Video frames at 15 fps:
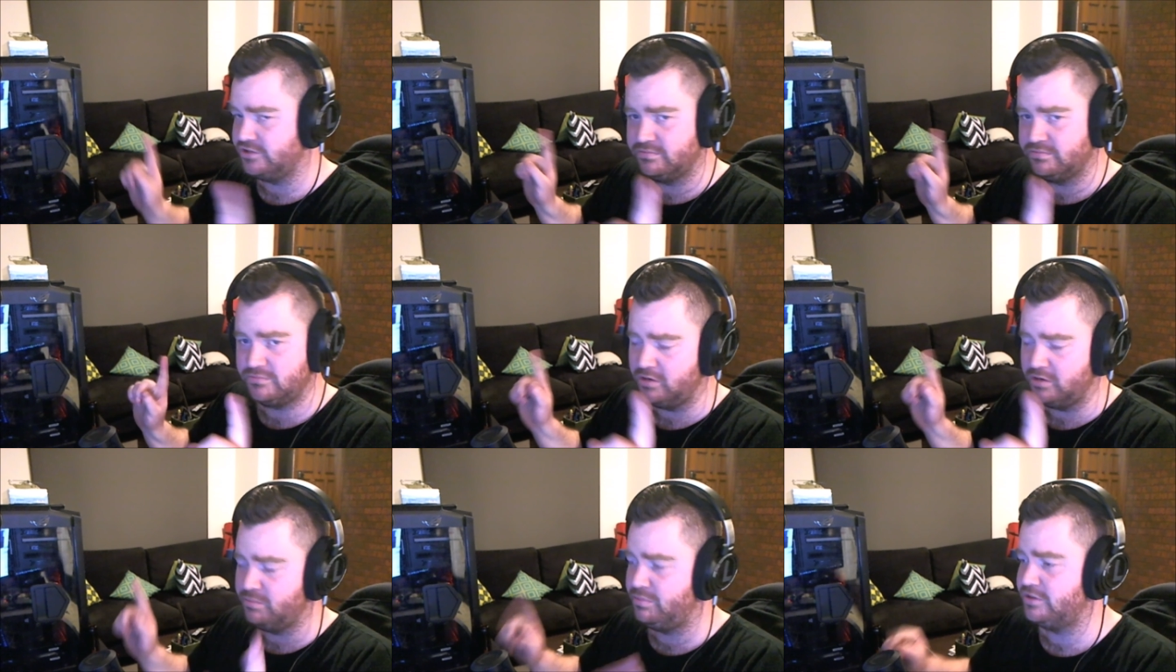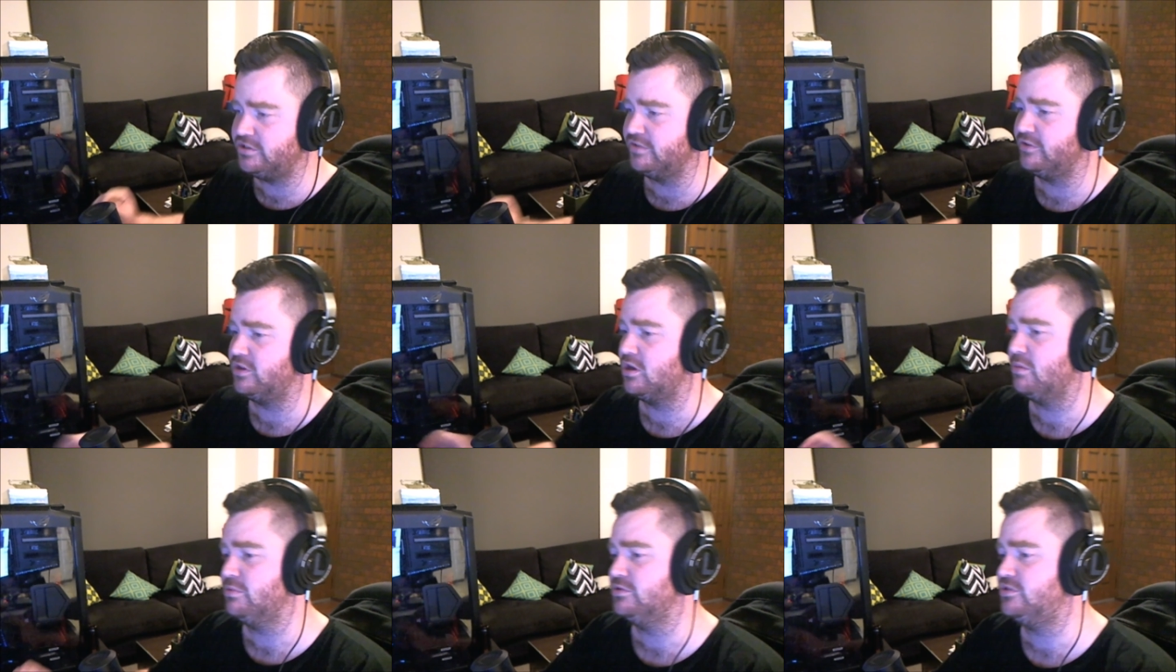you know, picks everything up
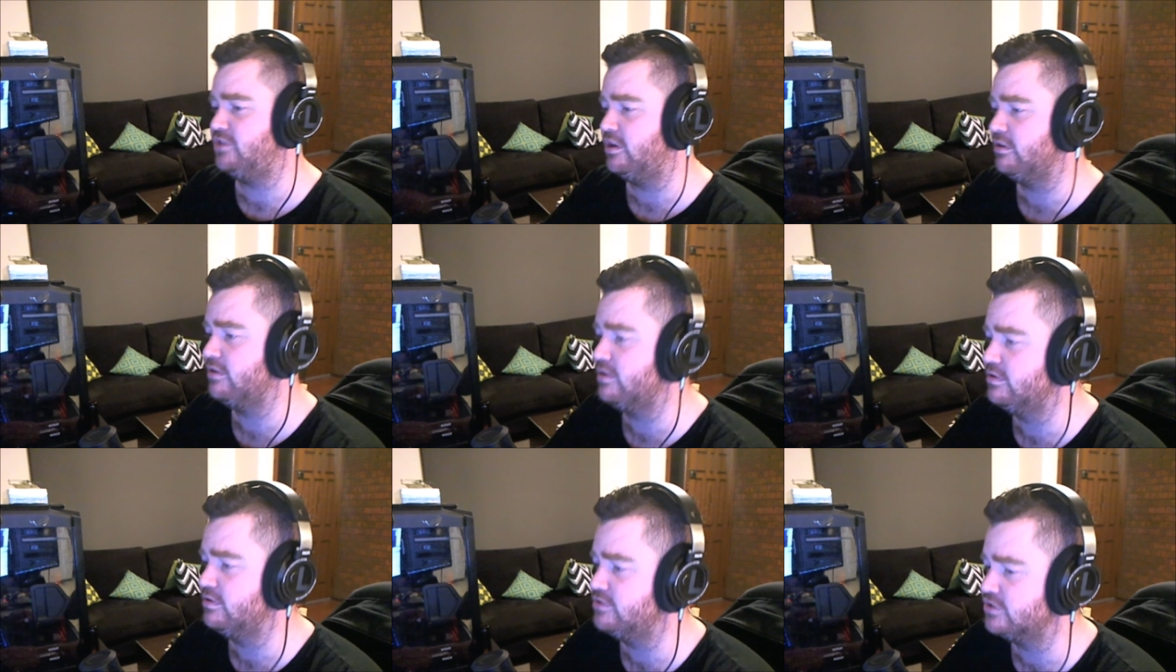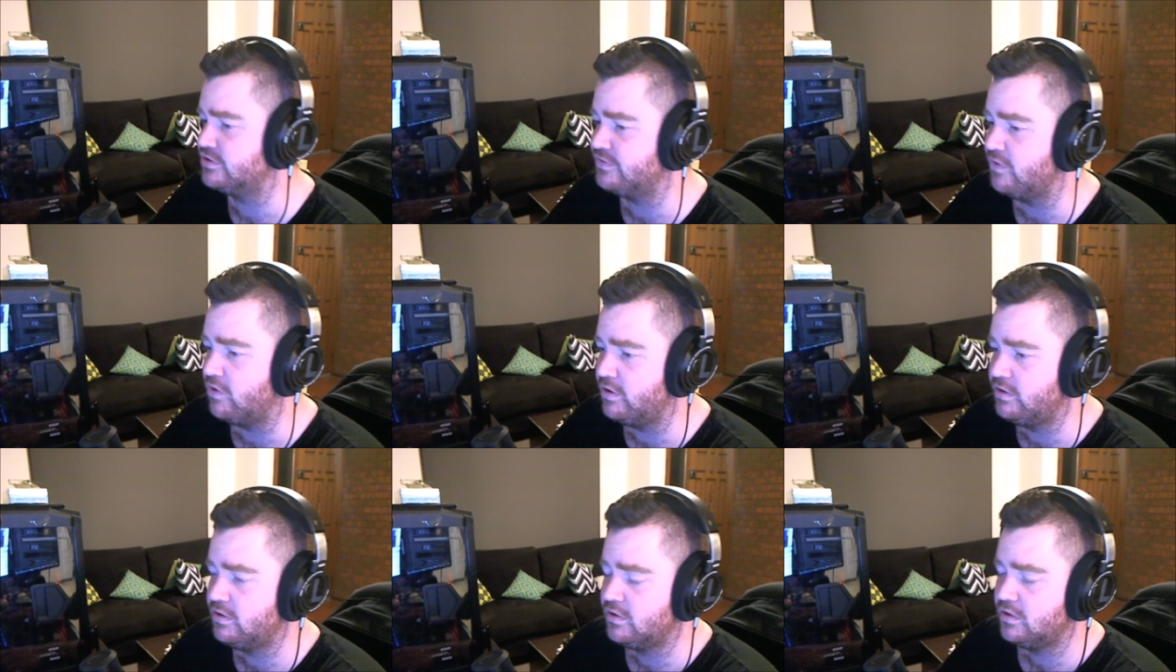in stereo just fine,
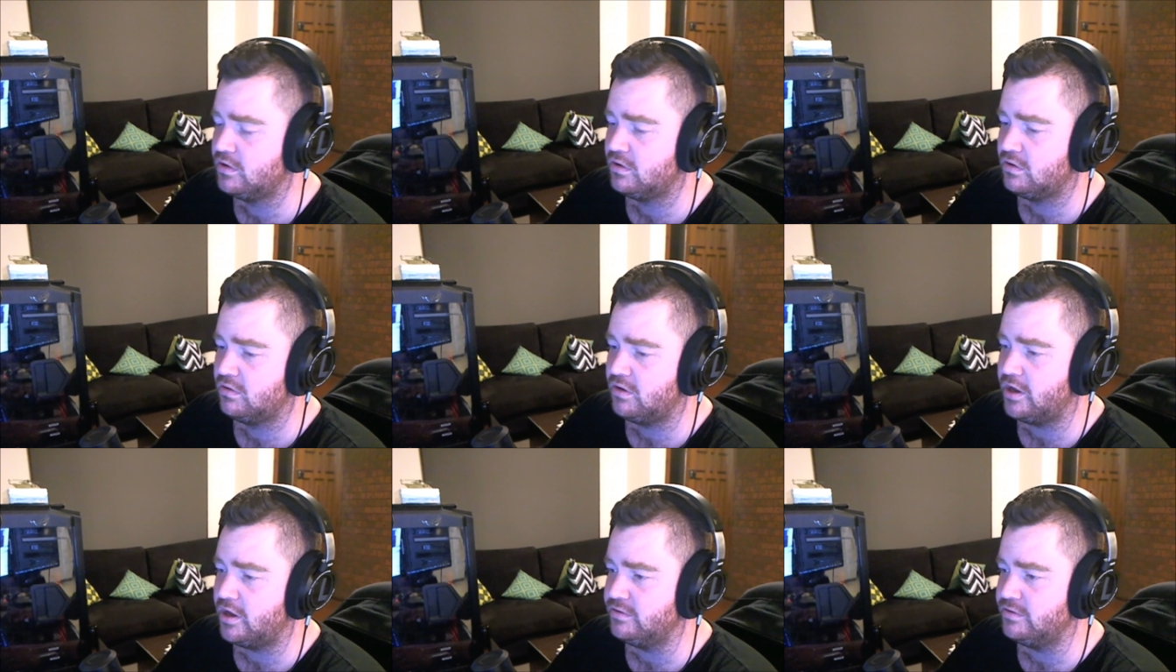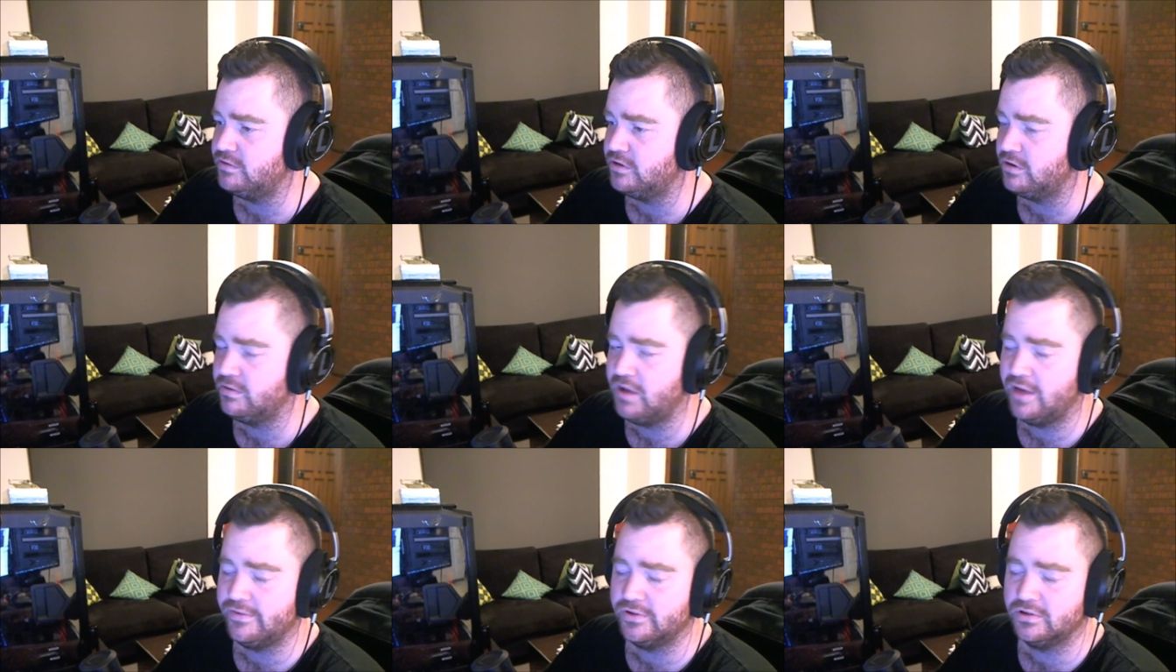and, you know, have
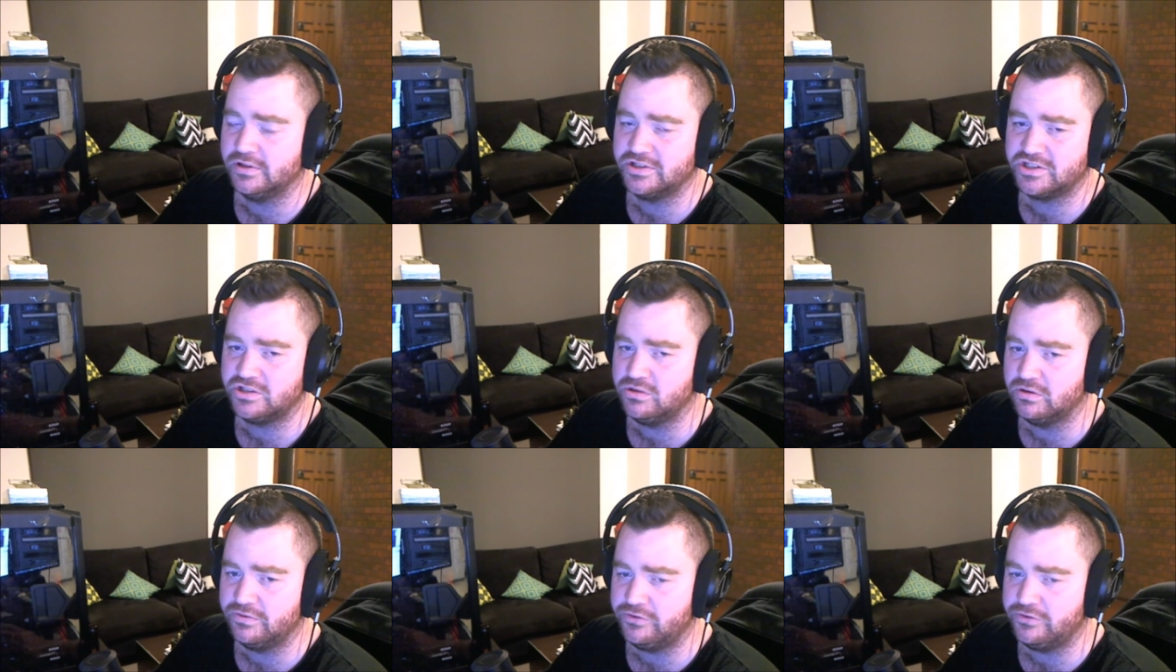a listen to a few